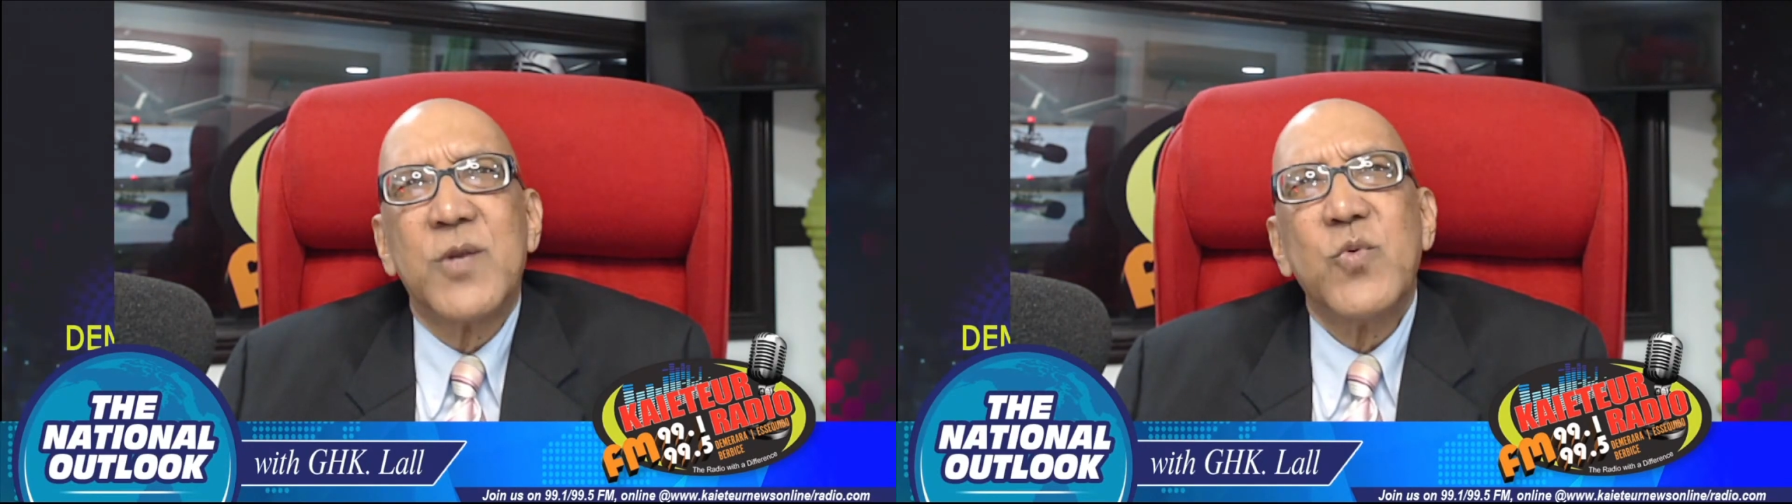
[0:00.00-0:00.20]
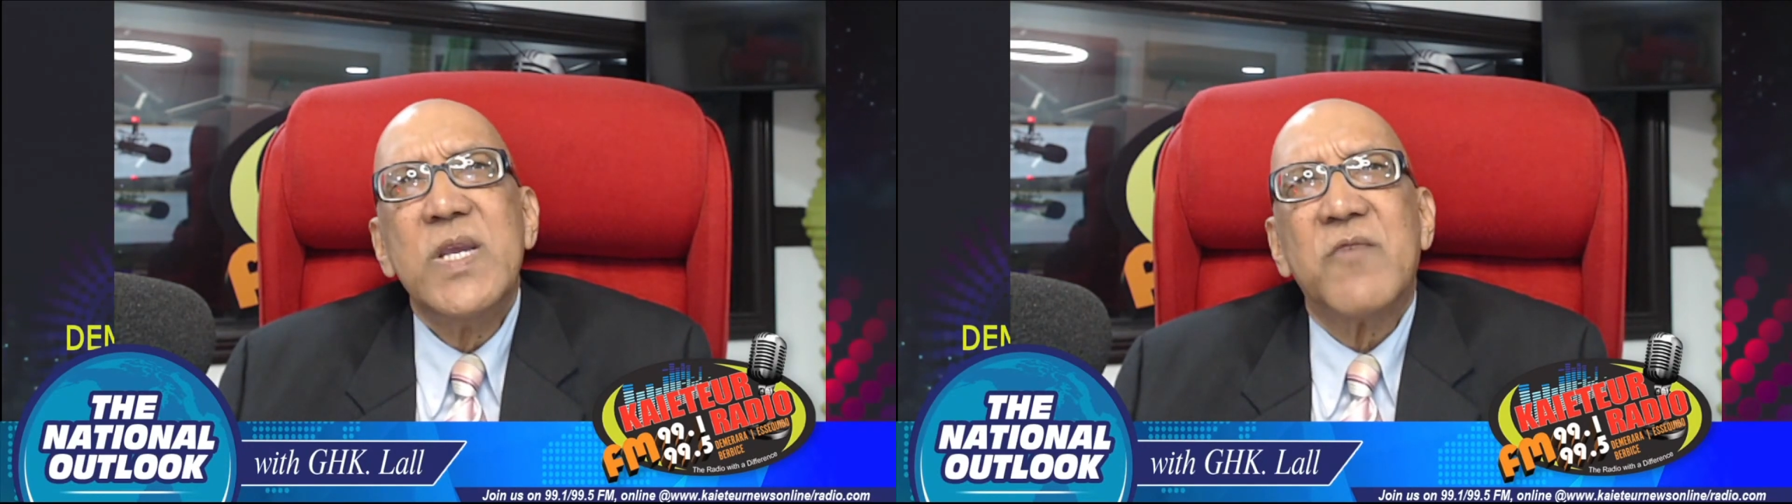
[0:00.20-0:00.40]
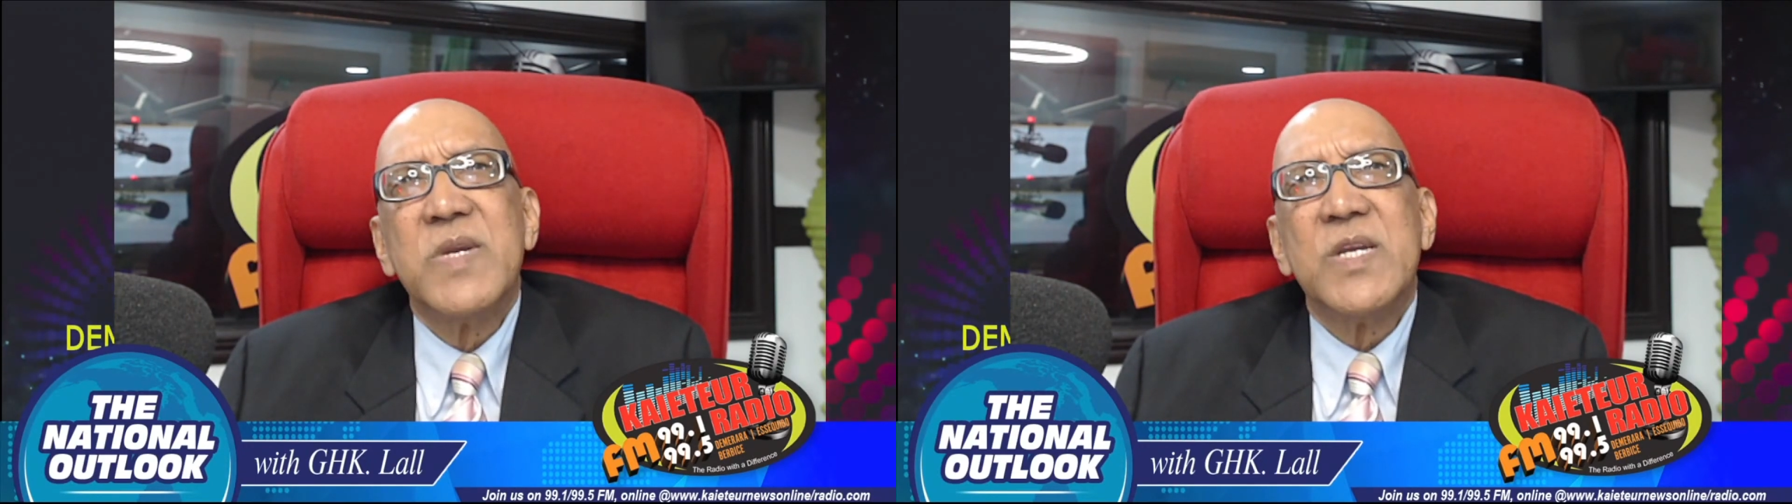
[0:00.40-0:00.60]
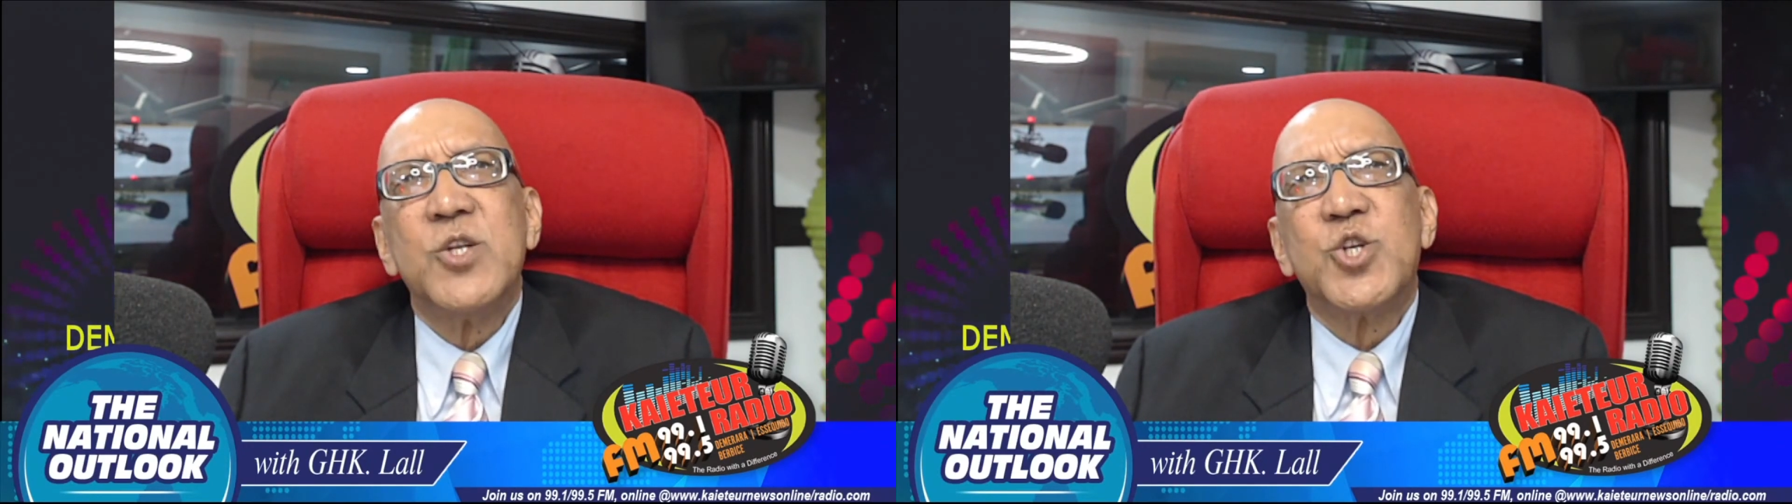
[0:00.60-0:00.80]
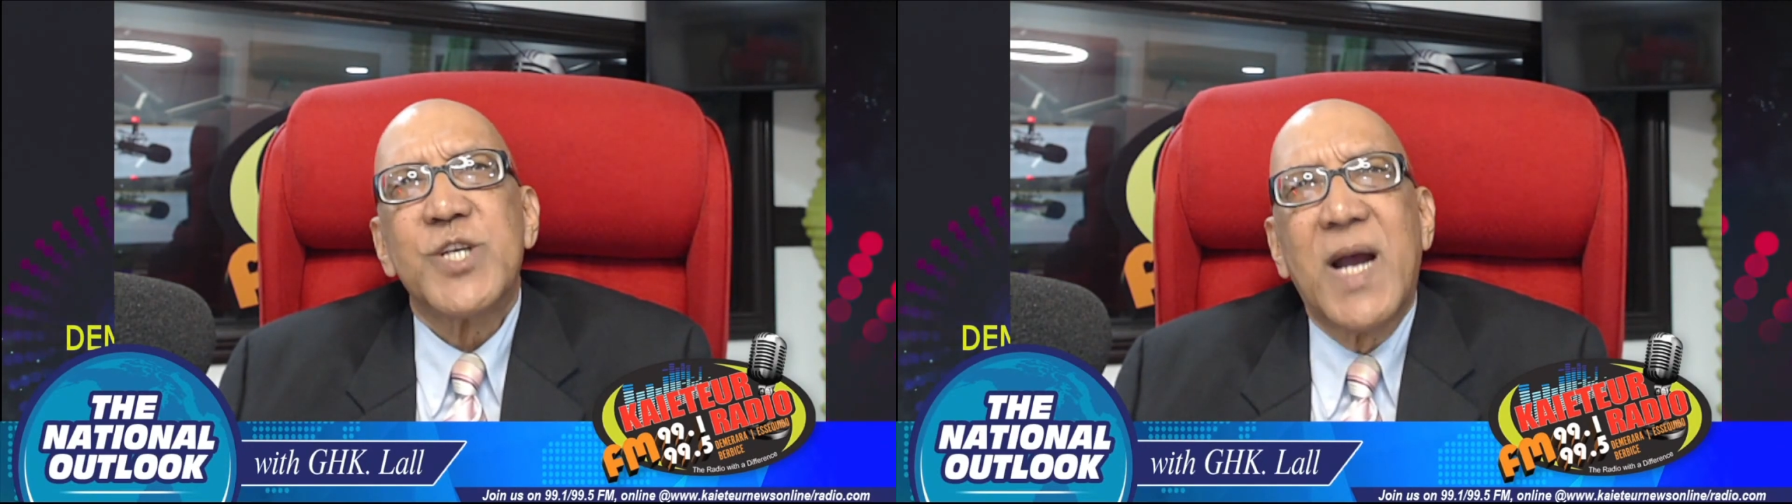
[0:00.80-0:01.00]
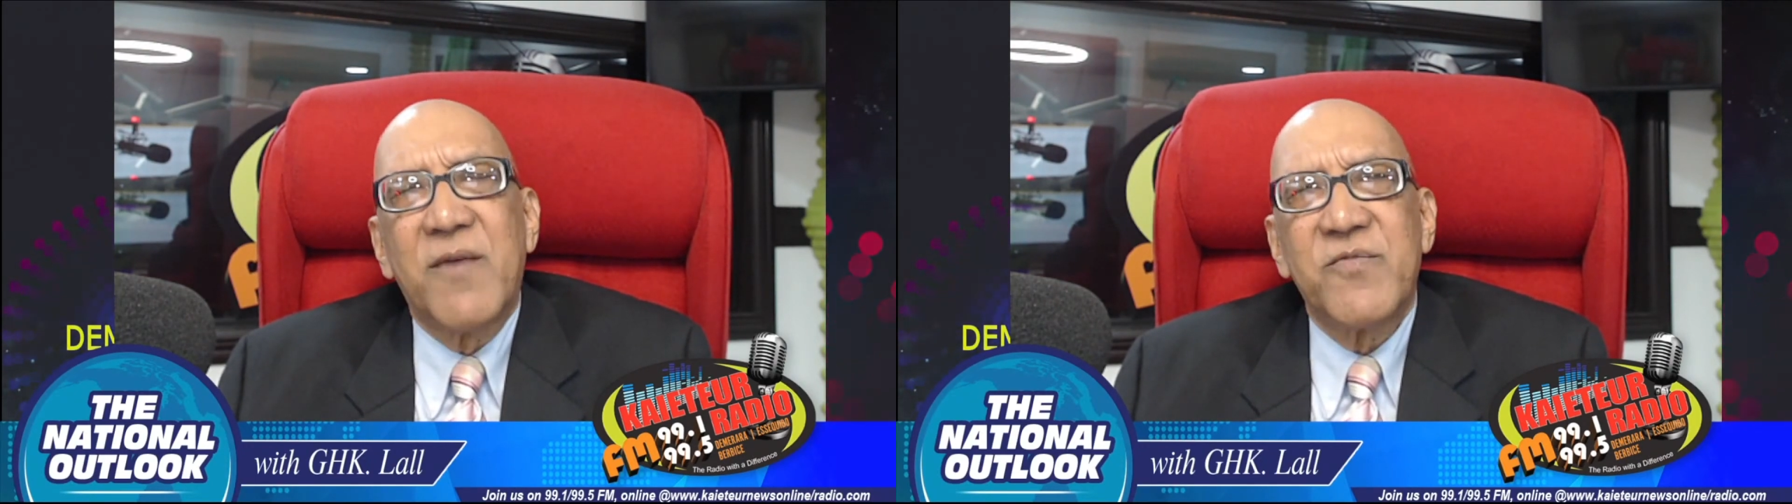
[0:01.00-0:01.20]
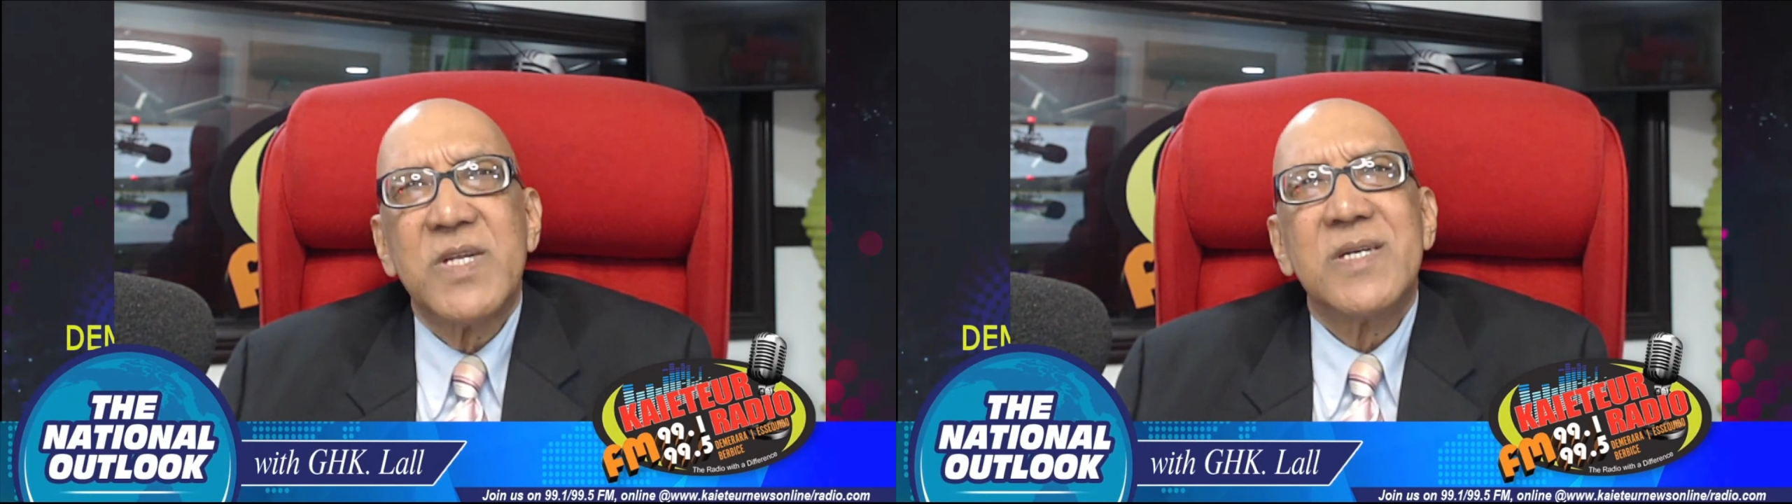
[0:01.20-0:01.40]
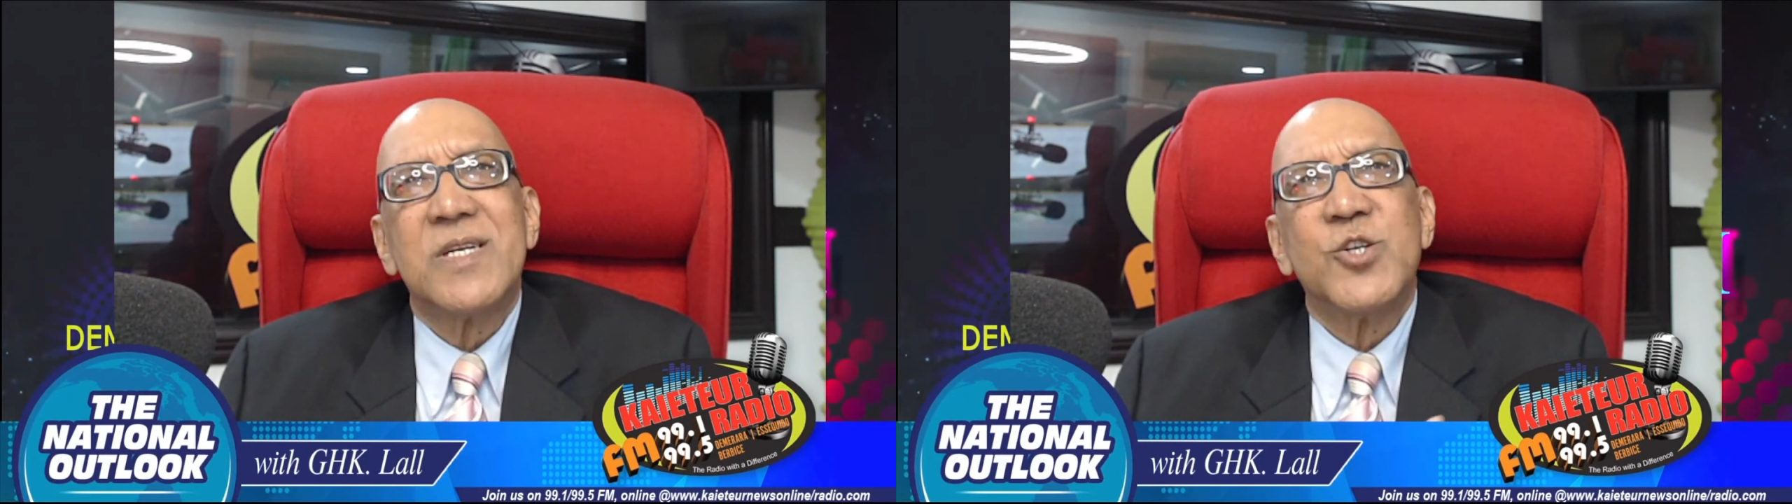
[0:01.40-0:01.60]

we have been shafted